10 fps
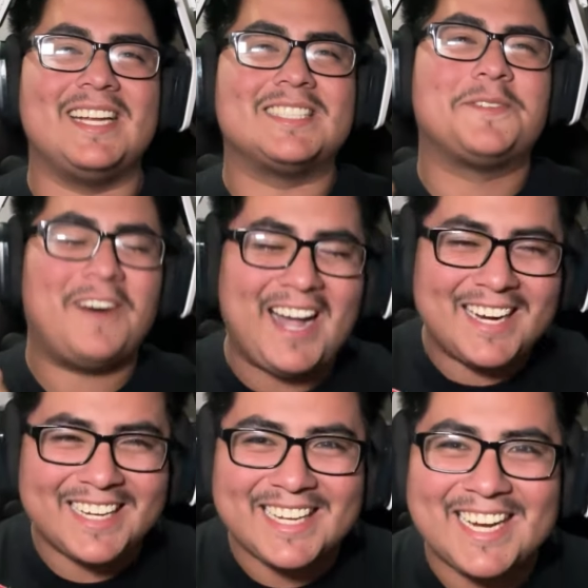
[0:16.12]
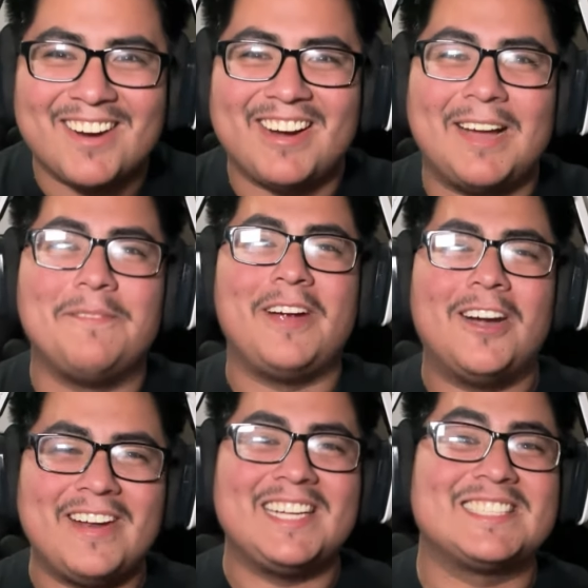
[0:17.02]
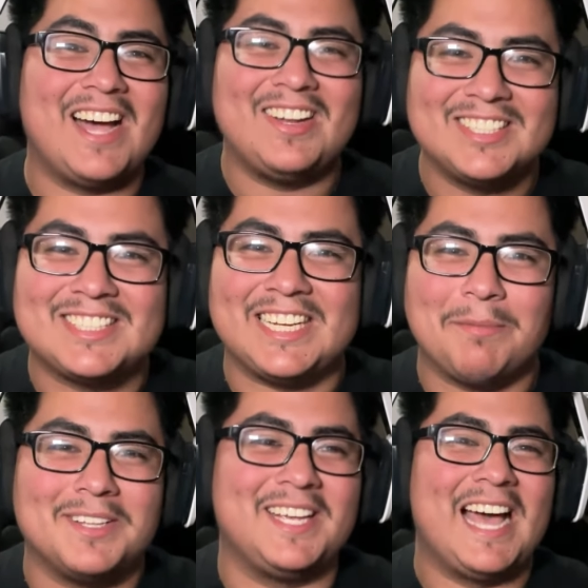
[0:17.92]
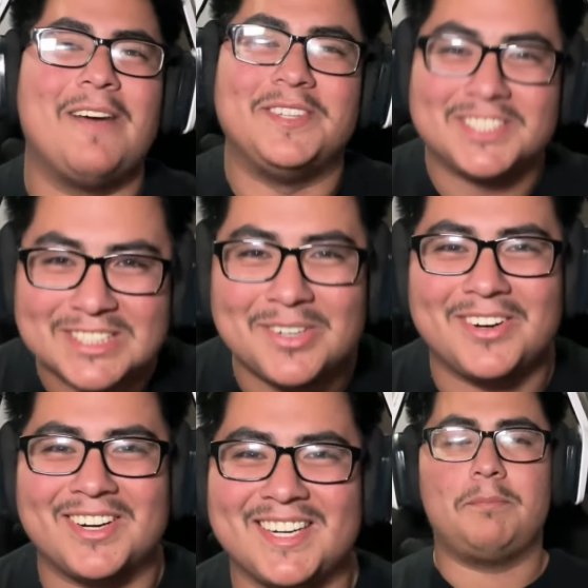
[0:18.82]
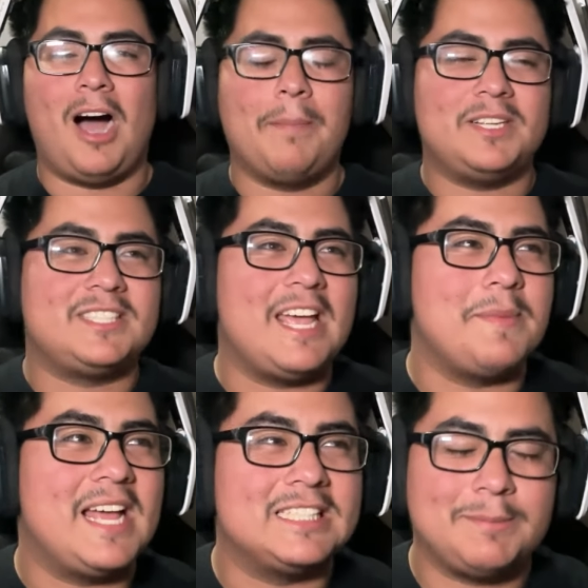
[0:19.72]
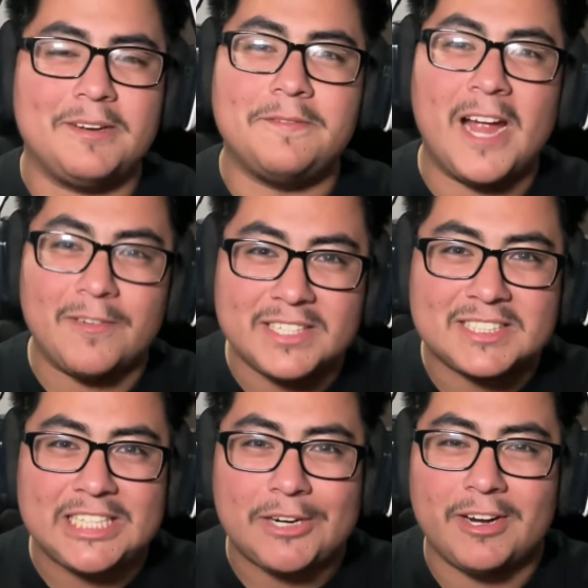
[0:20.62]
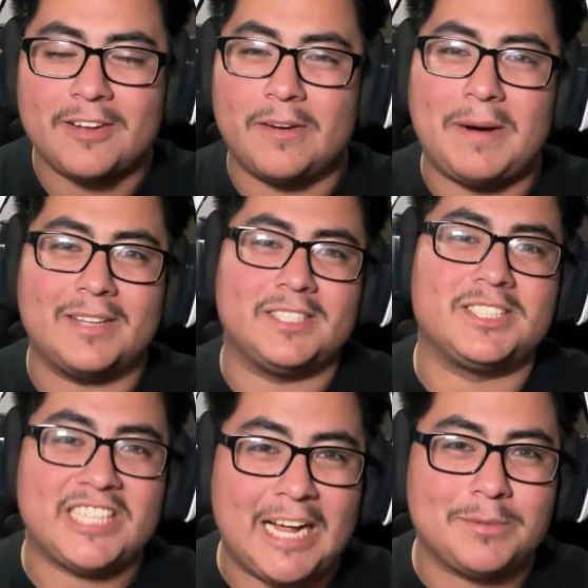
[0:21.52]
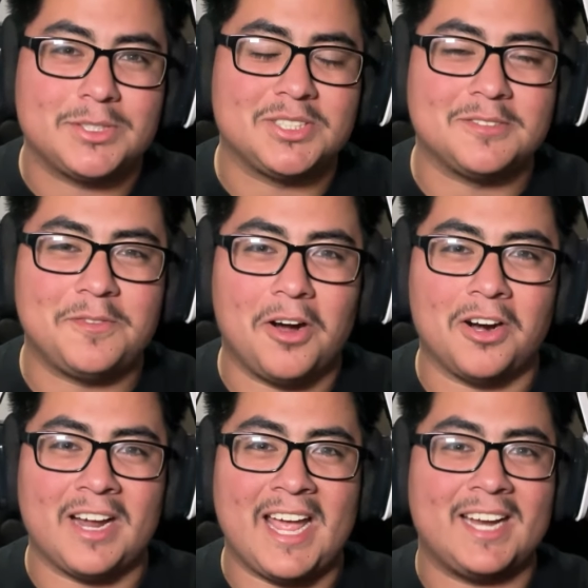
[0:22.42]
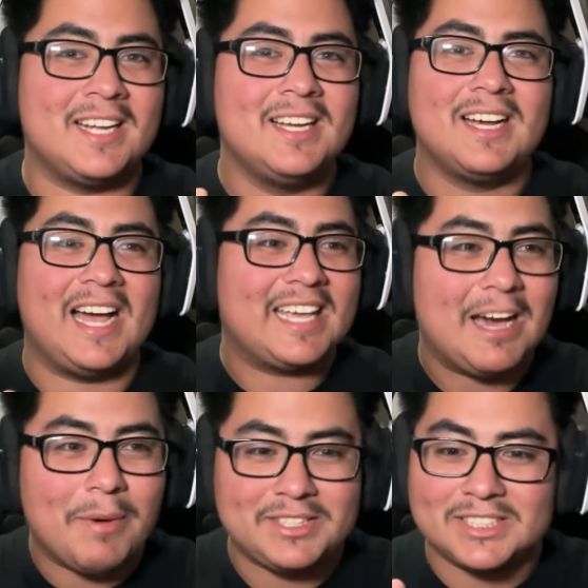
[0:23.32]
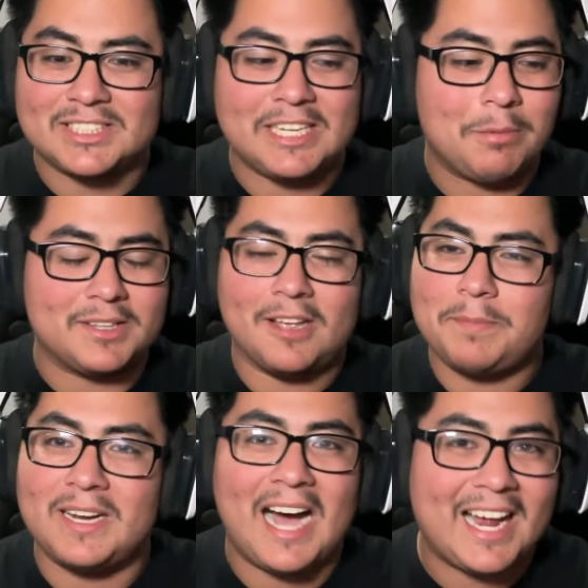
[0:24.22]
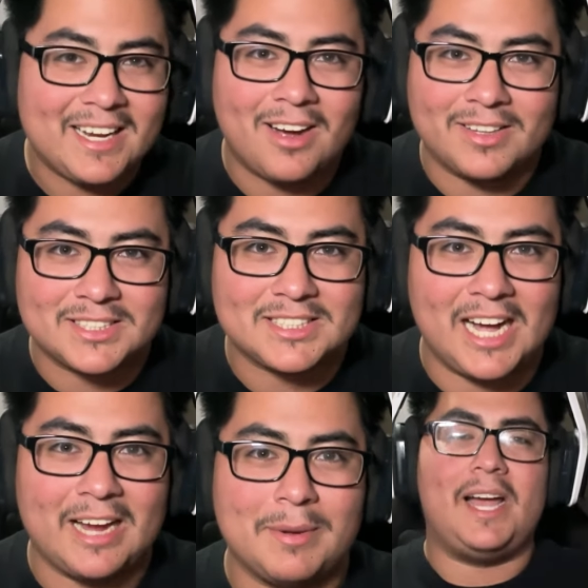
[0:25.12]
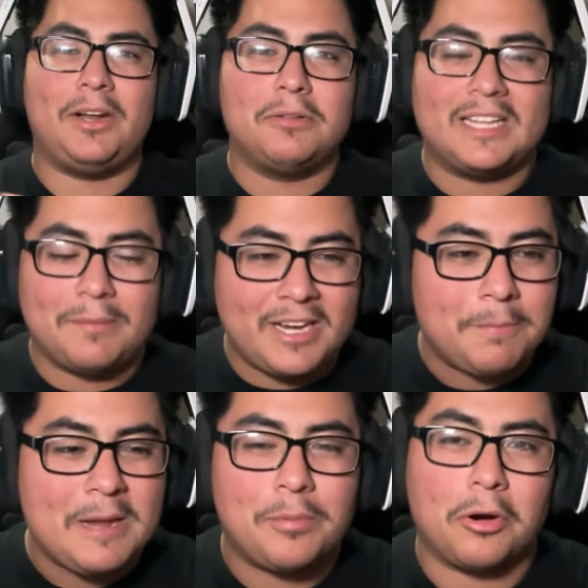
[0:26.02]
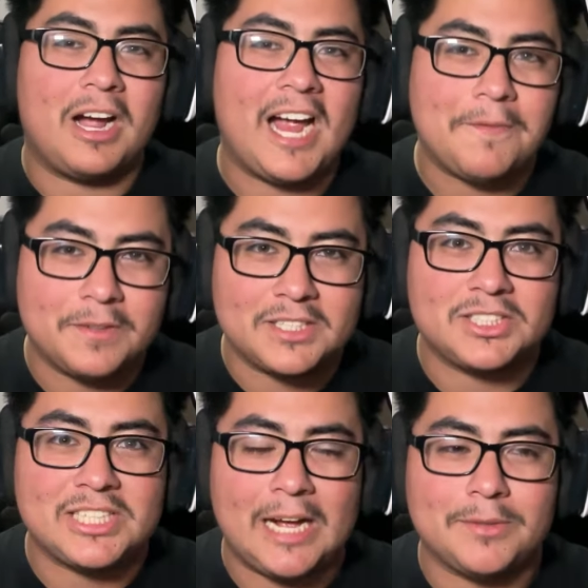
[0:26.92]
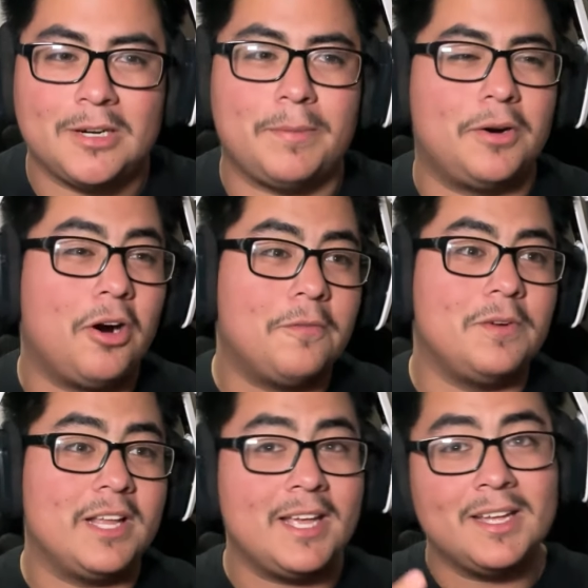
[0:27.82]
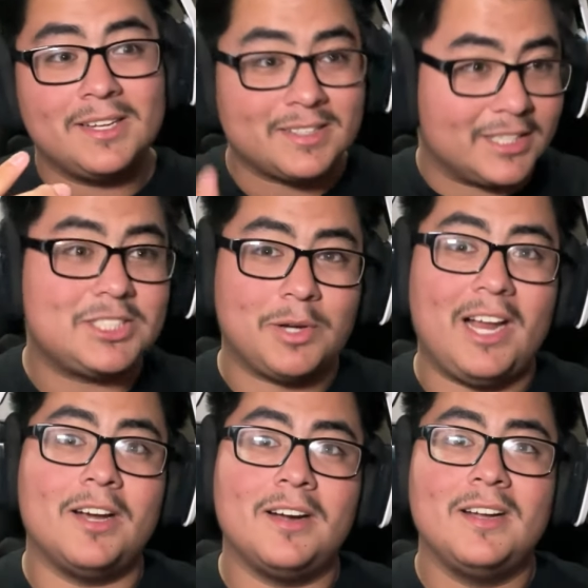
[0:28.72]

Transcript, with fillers: is finally here, and I'm very excited to see what they have in store. Bob Entertainment has been very secretive about this chapter so far, and I can't wait to see what they've been hiding all this time. I know not that many people are hyped for this chapter, but hopefully this trailer